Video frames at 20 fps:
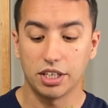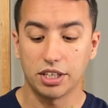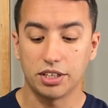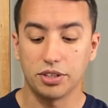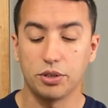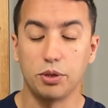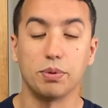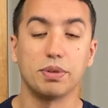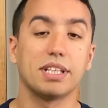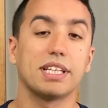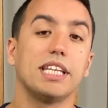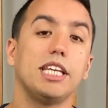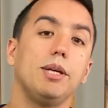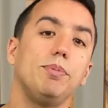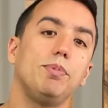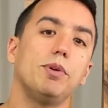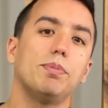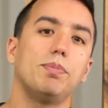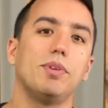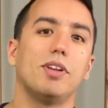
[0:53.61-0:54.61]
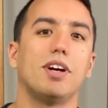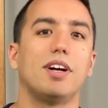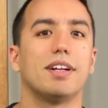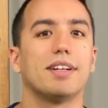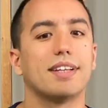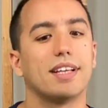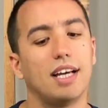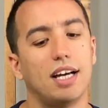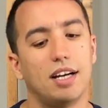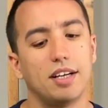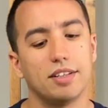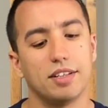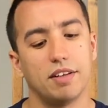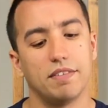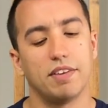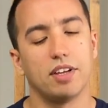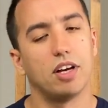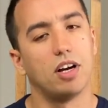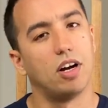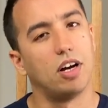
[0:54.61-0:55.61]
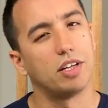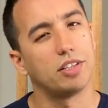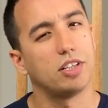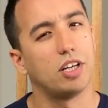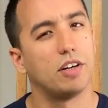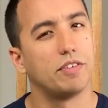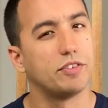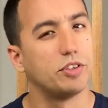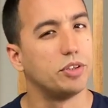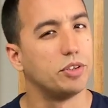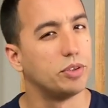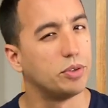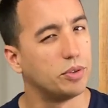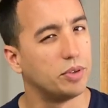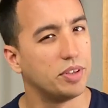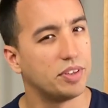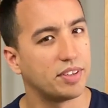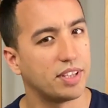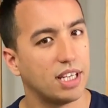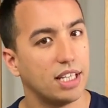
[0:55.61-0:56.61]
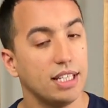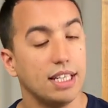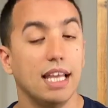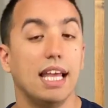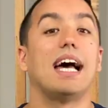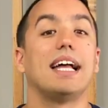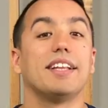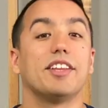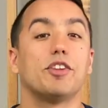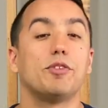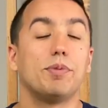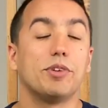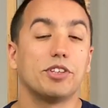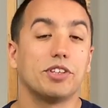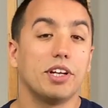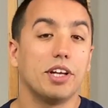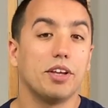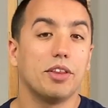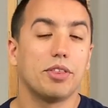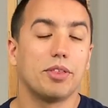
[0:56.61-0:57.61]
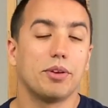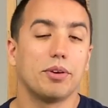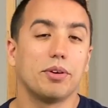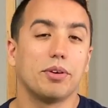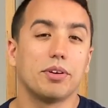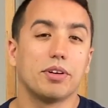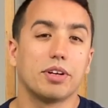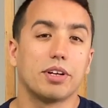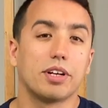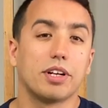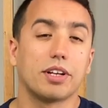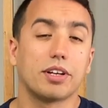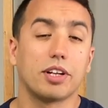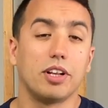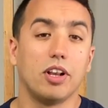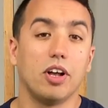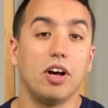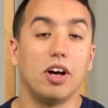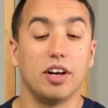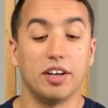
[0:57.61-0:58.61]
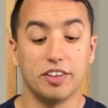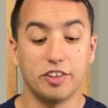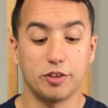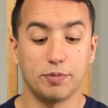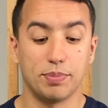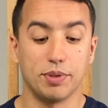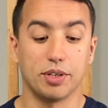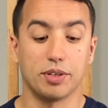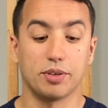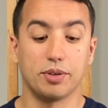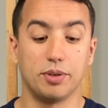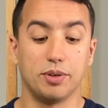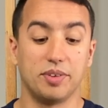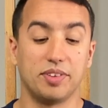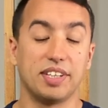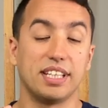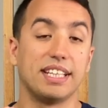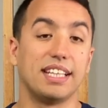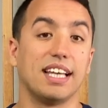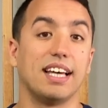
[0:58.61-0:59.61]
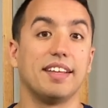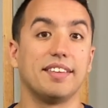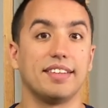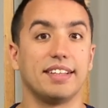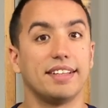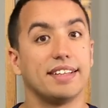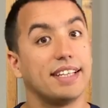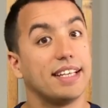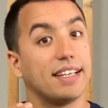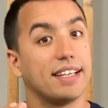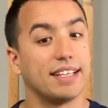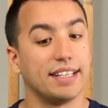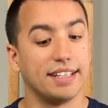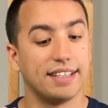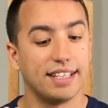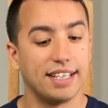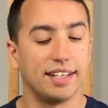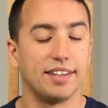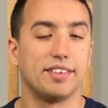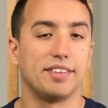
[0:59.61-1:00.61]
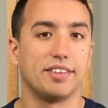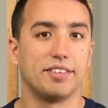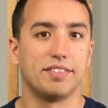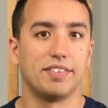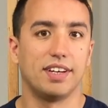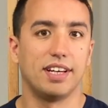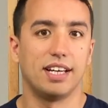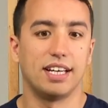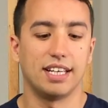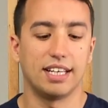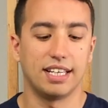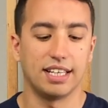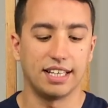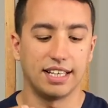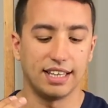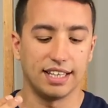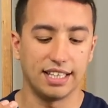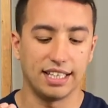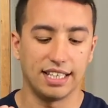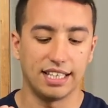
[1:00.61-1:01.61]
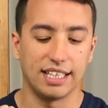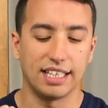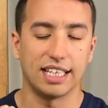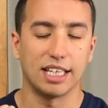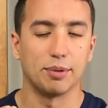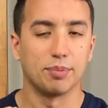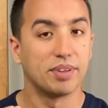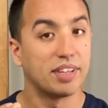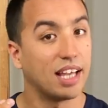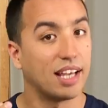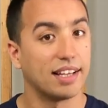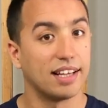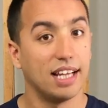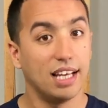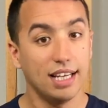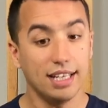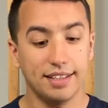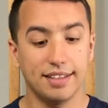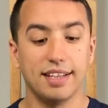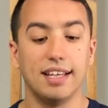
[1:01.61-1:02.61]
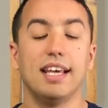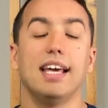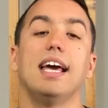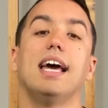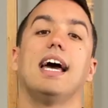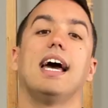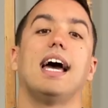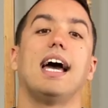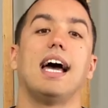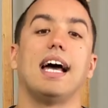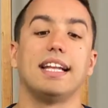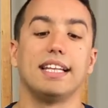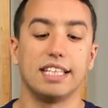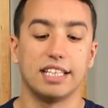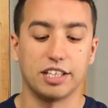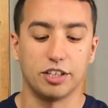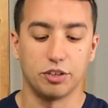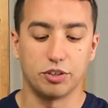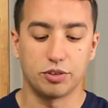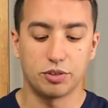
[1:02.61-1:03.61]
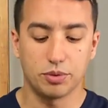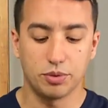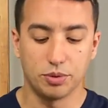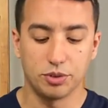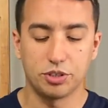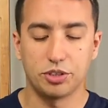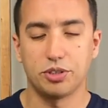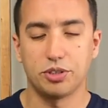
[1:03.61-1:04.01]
You want to keep your plant out of the hot afternoon sun, and especially through glass, because it does intensify the sunlight and it can scorch